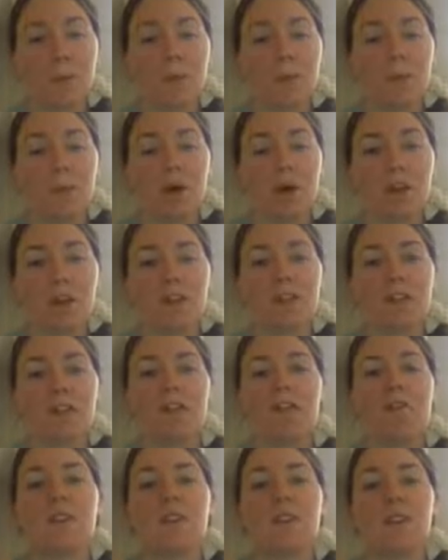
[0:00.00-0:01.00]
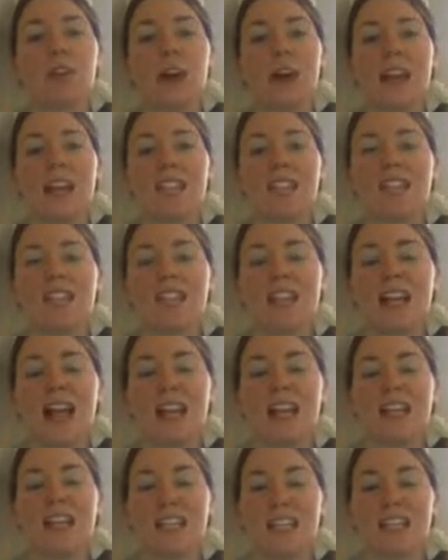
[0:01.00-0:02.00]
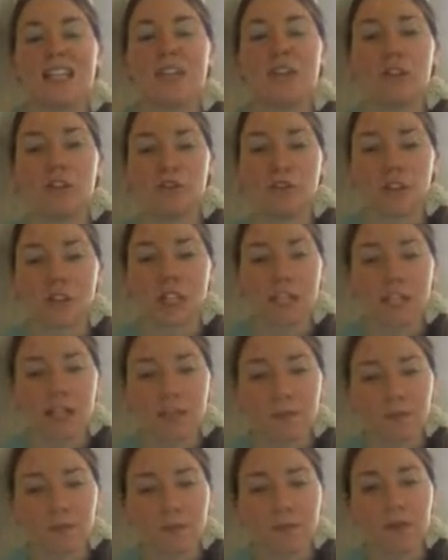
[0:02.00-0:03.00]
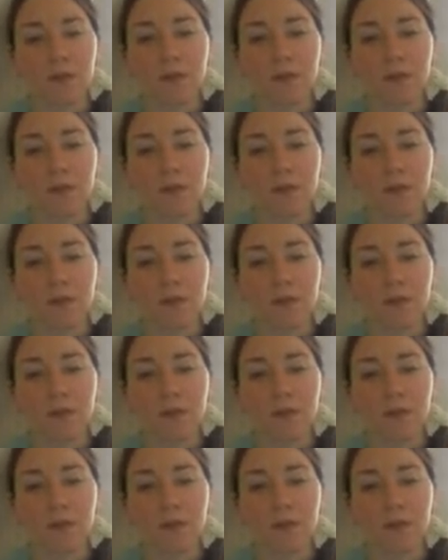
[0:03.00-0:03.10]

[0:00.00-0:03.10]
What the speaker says: the parts of the lines that I need to see.